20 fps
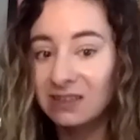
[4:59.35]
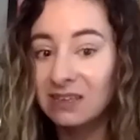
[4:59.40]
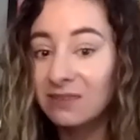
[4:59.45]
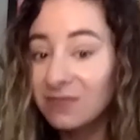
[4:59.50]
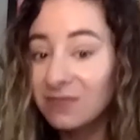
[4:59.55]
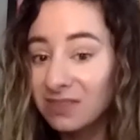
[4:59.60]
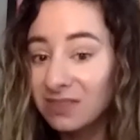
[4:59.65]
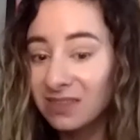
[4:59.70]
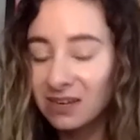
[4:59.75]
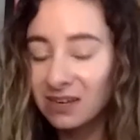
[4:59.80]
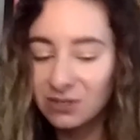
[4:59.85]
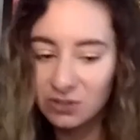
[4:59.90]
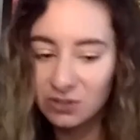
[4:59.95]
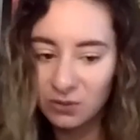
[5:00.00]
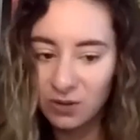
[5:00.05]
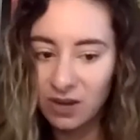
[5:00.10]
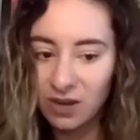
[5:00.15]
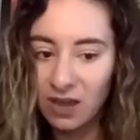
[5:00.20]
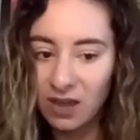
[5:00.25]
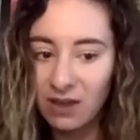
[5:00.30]
give it that
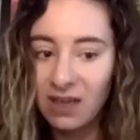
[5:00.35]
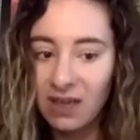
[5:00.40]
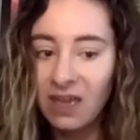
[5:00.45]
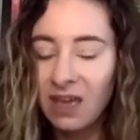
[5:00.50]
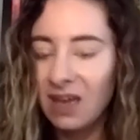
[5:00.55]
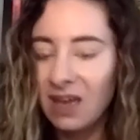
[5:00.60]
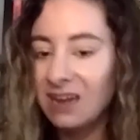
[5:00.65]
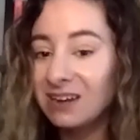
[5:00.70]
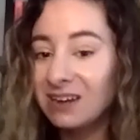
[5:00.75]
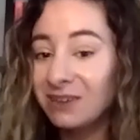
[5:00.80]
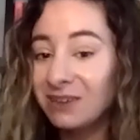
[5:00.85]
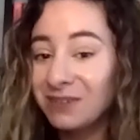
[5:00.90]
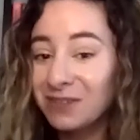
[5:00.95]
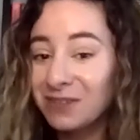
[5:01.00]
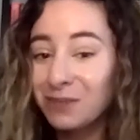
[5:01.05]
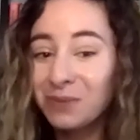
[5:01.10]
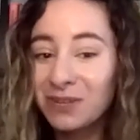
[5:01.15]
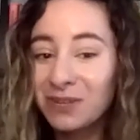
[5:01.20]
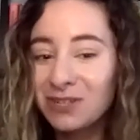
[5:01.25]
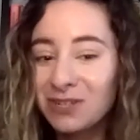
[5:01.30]
joy. And I've had the
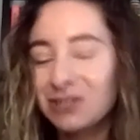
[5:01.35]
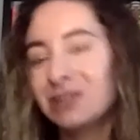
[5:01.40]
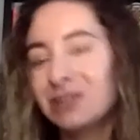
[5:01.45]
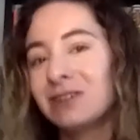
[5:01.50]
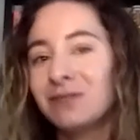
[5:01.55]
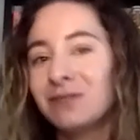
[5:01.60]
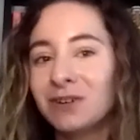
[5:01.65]
pleasure of